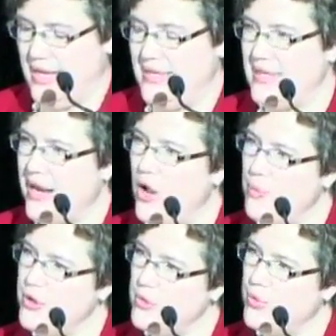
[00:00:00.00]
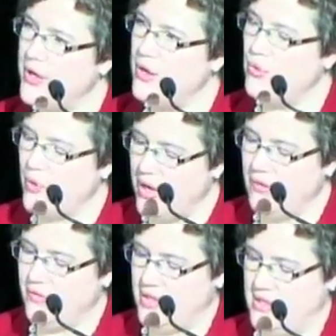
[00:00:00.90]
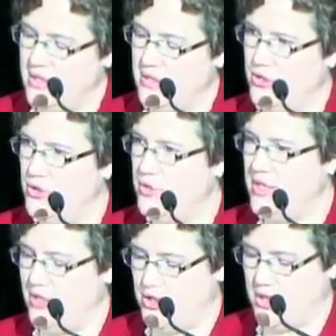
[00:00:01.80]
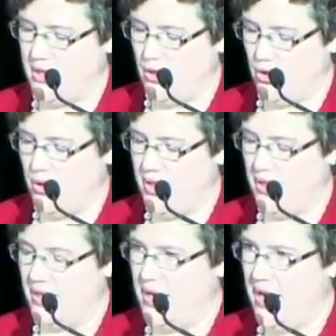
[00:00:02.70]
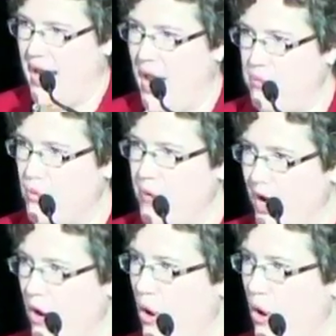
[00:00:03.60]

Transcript: to help you bring relevance to teaching and learning and prepare